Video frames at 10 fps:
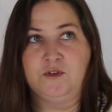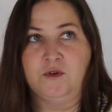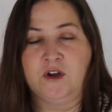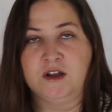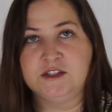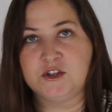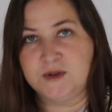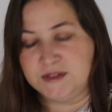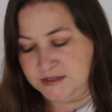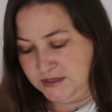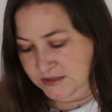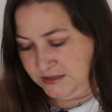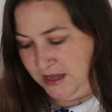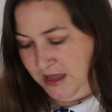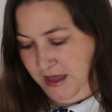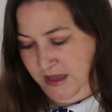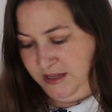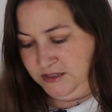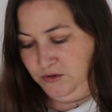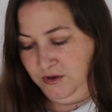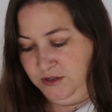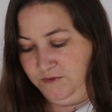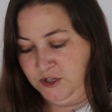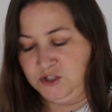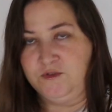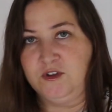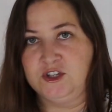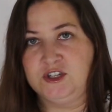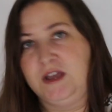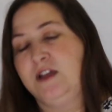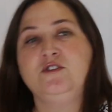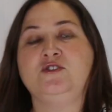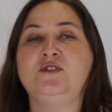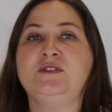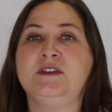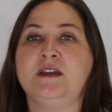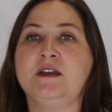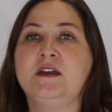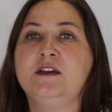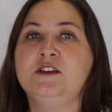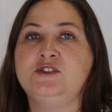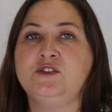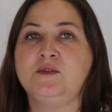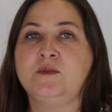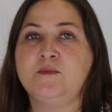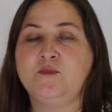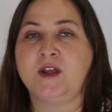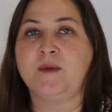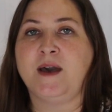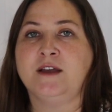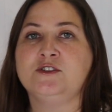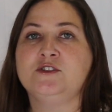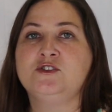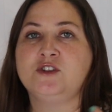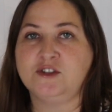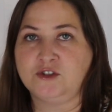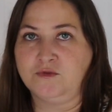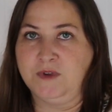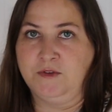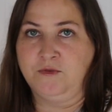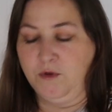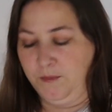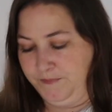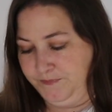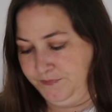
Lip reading: for your consequences. It's your individual virtue and your duty is to bring about social reform.